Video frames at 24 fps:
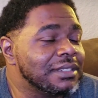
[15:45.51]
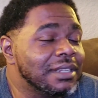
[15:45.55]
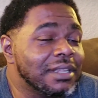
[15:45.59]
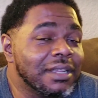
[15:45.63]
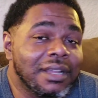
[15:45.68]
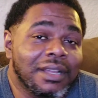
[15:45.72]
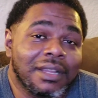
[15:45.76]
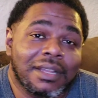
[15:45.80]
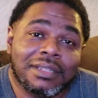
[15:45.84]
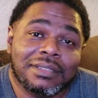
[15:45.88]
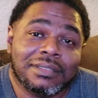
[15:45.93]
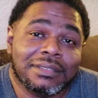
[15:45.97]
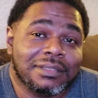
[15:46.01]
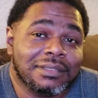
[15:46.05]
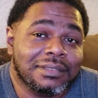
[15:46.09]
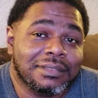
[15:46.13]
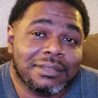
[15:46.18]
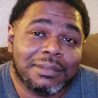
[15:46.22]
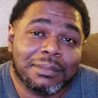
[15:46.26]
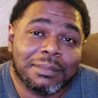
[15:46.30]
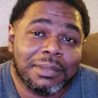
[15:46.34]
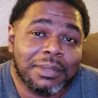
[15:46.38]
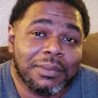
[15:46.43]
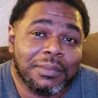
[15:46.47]
No,
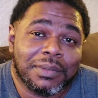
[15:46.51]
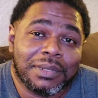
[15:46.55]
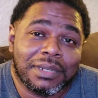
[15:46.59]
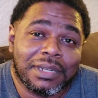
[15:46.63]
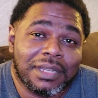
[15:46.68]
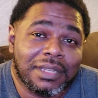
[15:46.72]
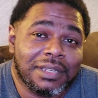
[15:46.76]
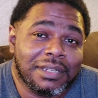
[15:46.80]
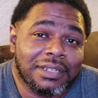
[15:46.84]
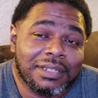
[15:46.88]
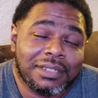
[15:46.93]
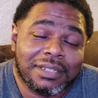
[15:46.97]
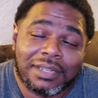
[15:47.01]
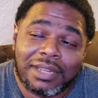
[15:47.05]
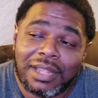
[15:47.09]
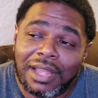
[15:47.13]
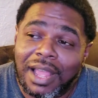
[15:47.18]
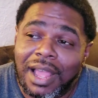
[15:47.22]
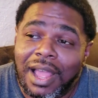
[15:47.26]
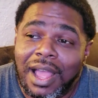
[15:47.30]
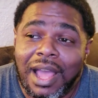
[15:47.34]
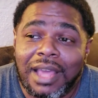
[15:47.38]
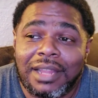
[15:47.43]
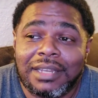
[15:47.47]
to be 100,
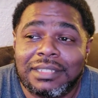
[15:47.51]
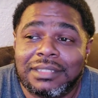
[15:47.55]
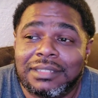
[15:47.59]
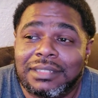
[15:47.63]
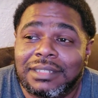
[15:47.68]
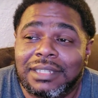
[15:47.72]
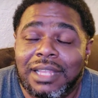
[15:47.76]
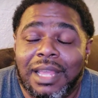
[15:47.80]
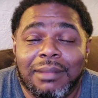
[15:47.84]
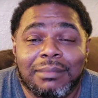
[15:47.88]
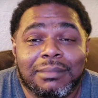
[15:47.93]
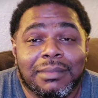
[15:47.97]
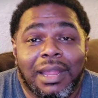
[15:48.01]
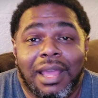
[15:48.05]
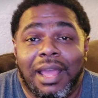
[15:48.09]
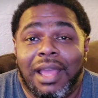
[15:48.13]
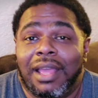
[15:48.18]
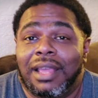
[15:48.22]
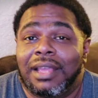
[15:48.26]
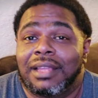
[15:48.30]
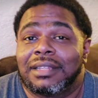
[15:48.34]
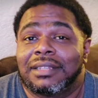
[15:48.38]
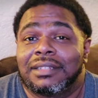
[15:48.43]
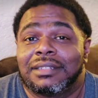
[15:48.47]
honestly, I'm
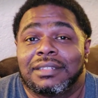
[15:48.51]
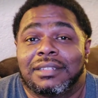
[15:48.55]
not.